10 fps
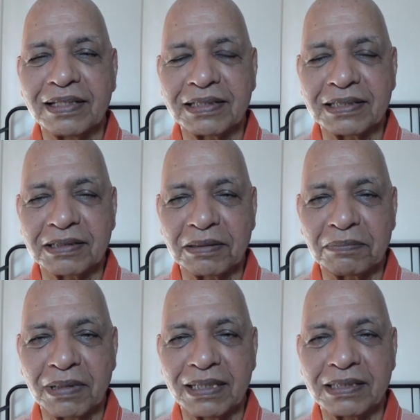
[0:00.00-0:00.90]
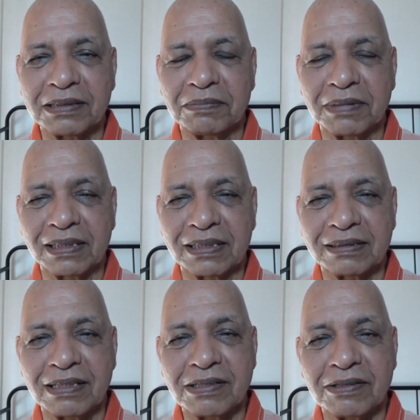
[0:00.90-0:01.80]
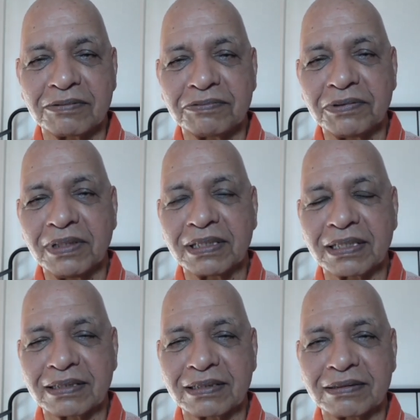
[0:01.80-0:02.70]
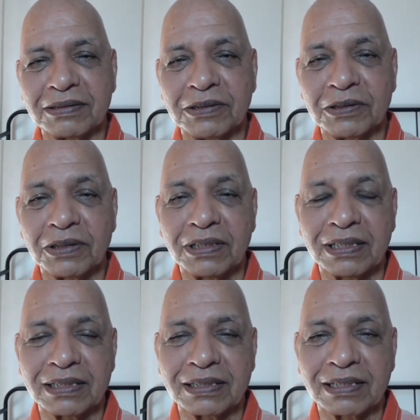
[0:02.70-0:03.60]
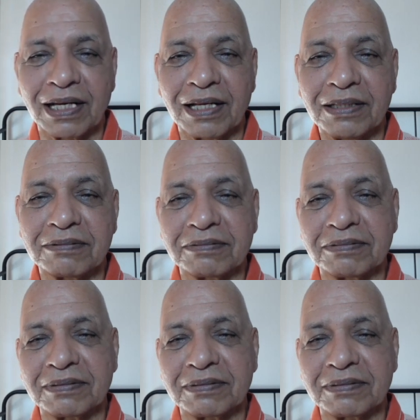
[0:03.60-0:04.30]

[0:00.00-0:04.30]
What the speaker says: it is replaced by a sense of fullness, joy and love.